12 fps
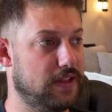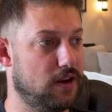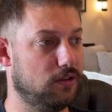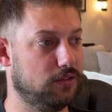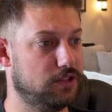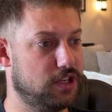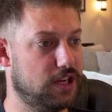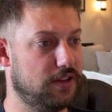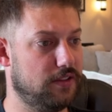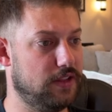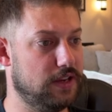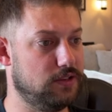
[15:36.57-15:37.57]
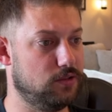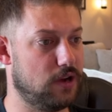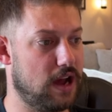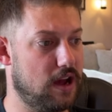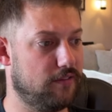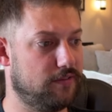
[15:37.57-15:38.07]
and they are legit. They
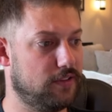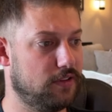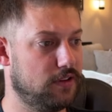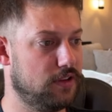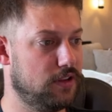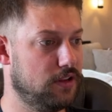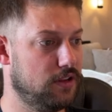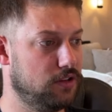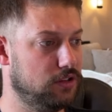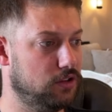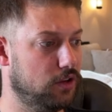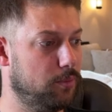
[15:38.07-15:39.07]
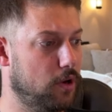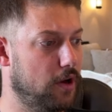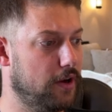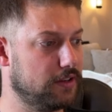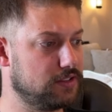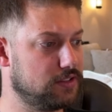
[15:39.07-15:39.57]
do have good
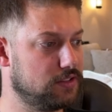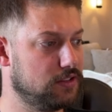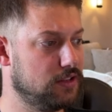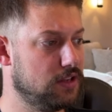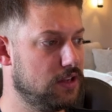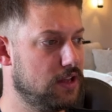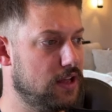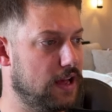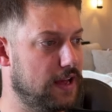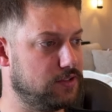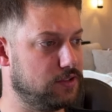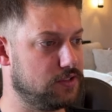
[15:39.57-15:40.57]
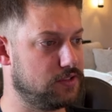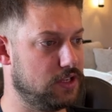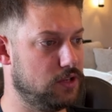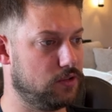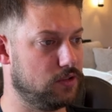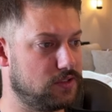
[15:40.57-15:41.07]
products. As you can
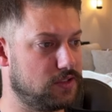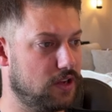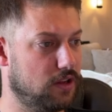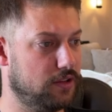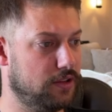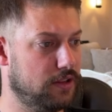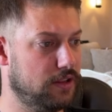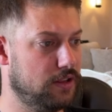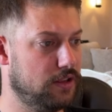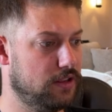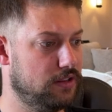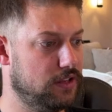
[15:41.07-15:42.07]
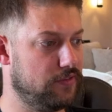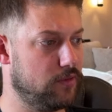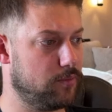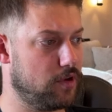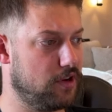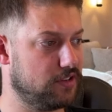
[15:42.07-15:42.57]
see, can sell
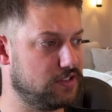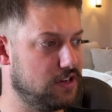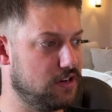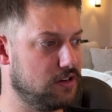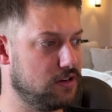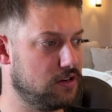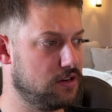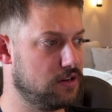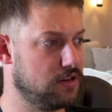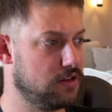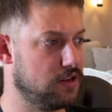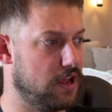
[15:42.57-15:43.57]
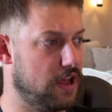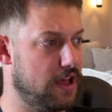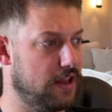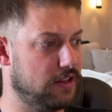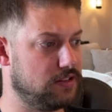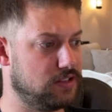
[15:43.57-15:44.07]
different products here,
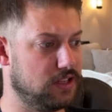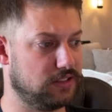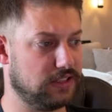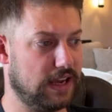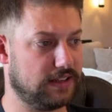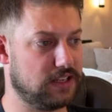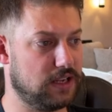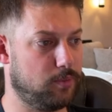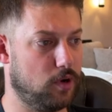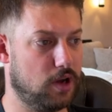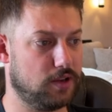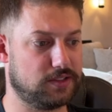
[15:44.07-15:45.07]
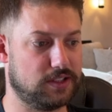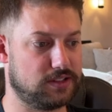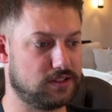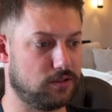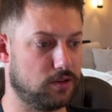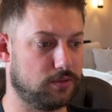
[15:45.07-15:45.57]
and it's the exact same
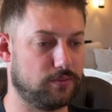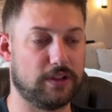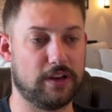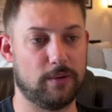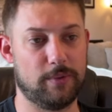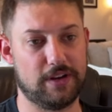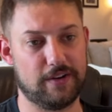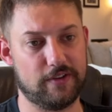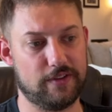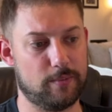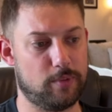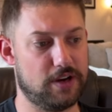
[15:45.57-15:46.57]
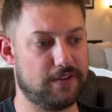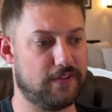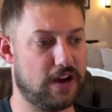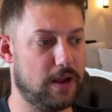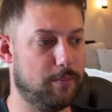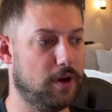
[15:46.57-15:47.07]
process, or a little bit different than
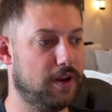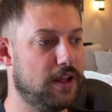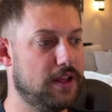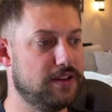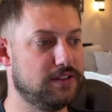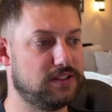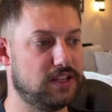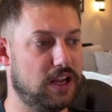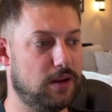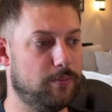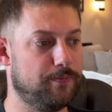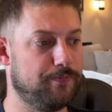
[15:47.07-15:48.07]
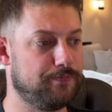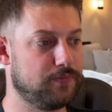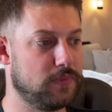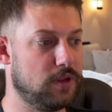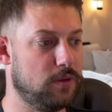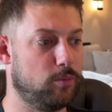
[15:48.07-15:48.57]
Printify, but same
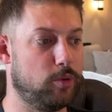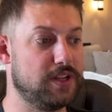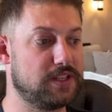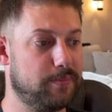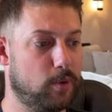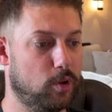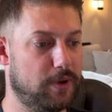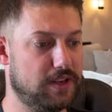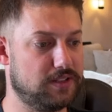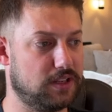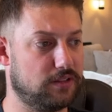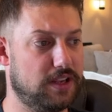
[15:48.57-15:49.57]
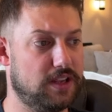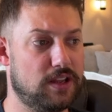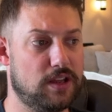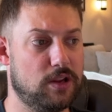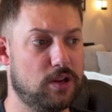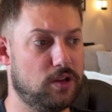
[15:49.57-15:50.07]
principle
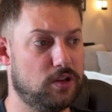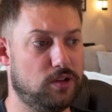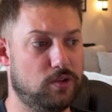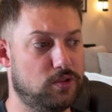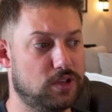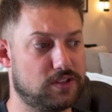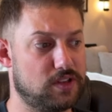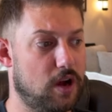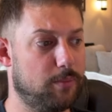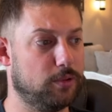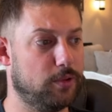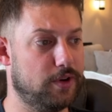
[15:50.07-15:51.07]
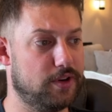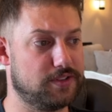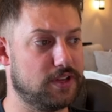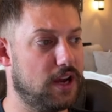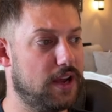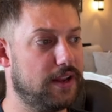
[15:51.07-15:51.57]
basically. You just upload your
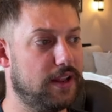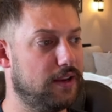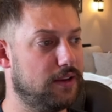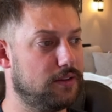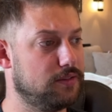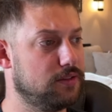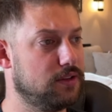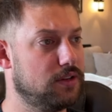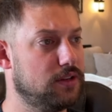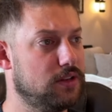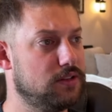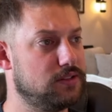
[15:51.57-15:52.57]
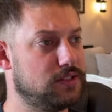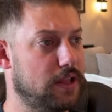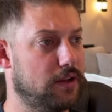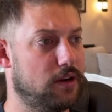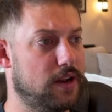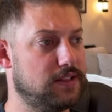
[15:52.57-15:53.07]
design and
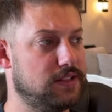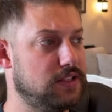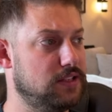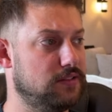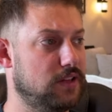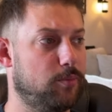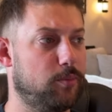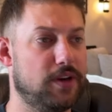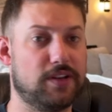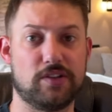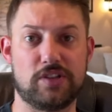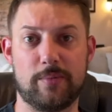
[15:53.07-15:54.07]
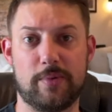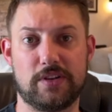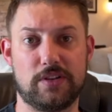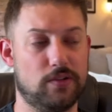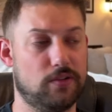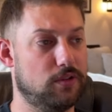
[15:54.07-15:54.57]
sell it on Etsy, and they'll print and ship
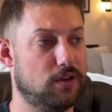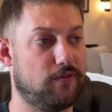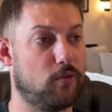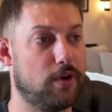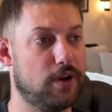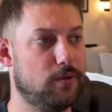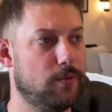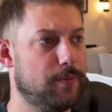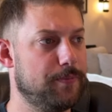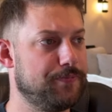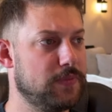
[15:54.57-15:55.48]
it to you for you.